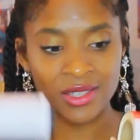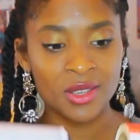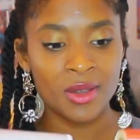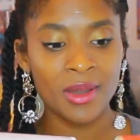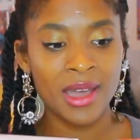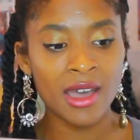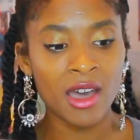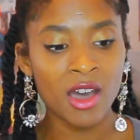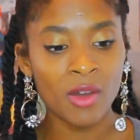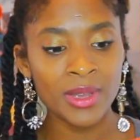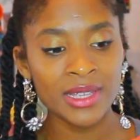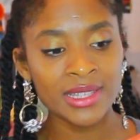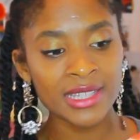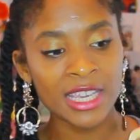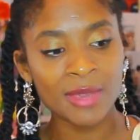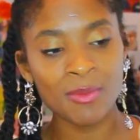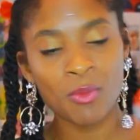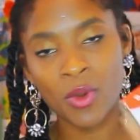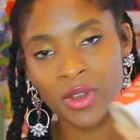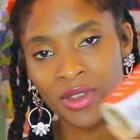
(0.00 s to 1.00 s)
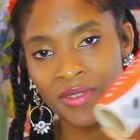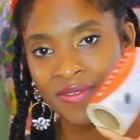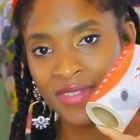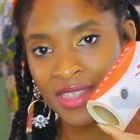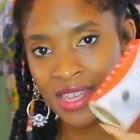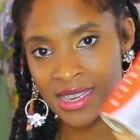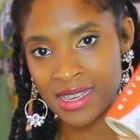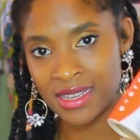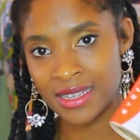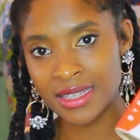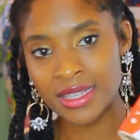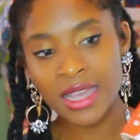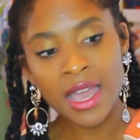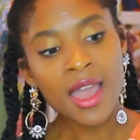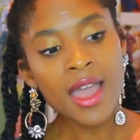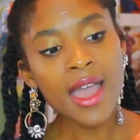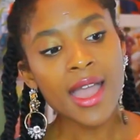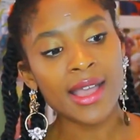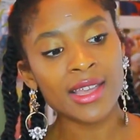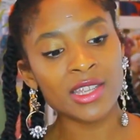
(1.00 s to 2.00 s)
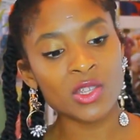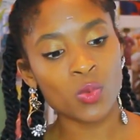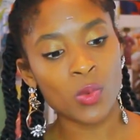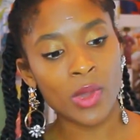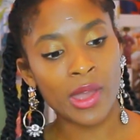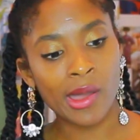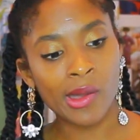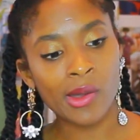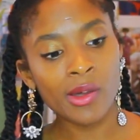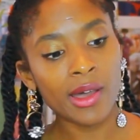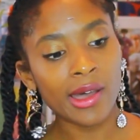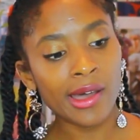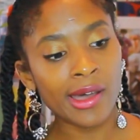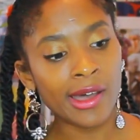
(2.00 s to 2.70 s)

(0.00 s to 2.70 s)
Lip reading: So I always keep one of these as well,